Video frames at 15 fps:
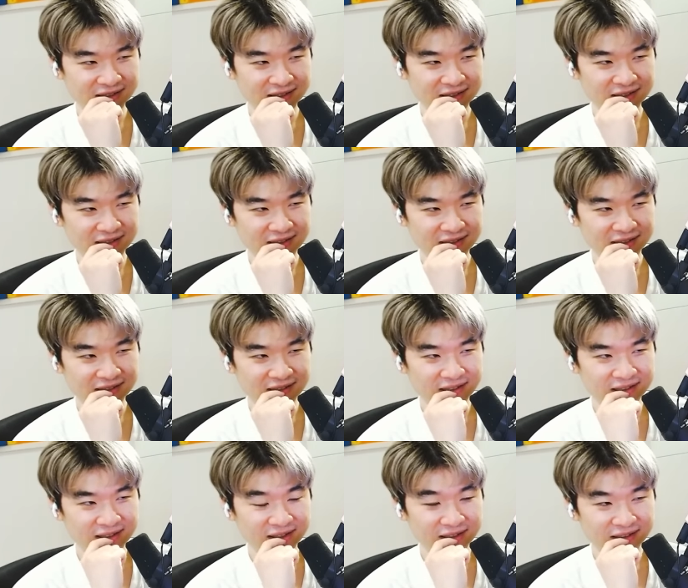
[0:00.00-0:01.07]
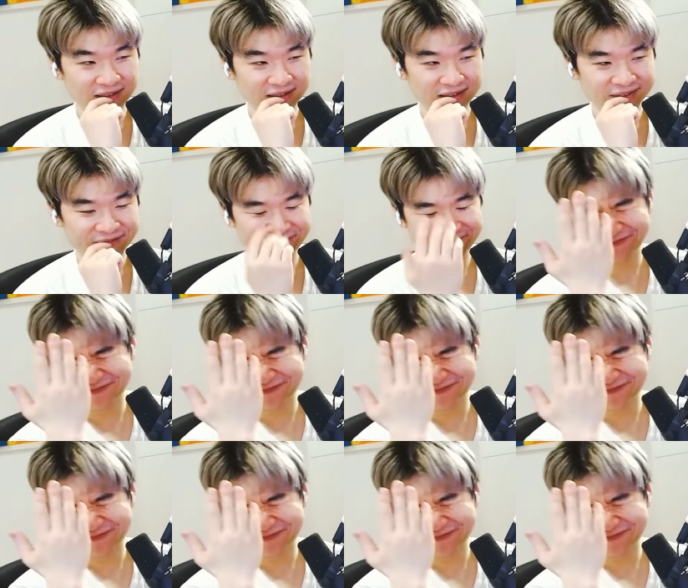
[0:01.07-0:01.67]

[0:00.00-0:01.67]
Nobody speaks.